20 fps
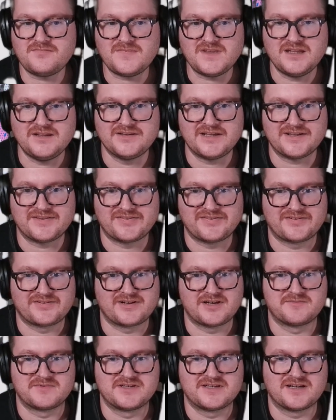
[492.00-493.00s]
That's
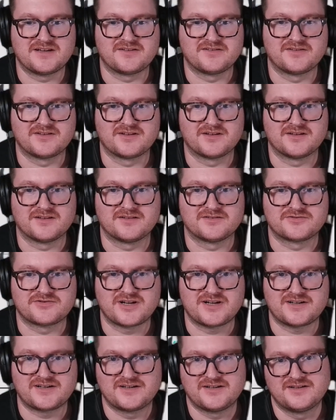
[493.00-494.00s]
coming down the
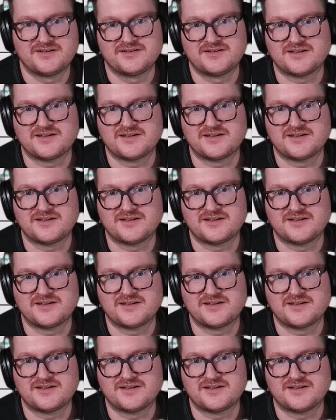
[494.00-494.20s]
track.